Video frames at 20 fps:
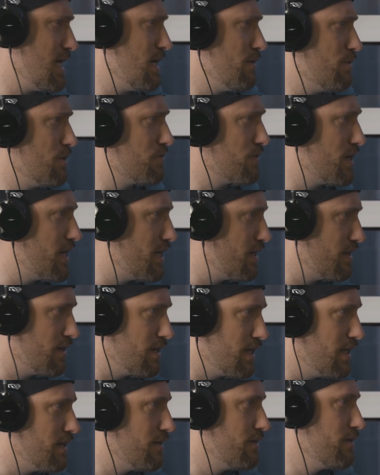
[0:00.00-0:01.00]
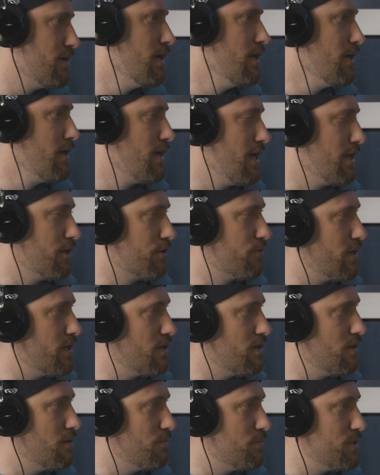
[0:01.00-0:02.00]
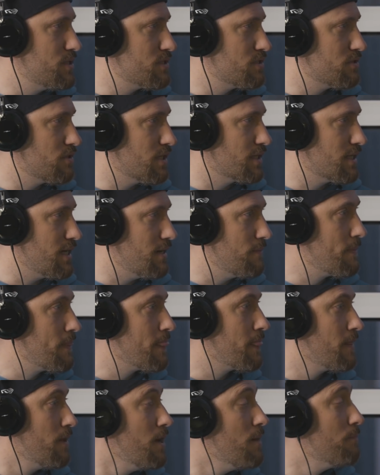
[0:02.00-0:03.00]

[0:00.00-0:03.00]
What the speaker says: an hour, right? Yeah. And create a business like that. Yeah.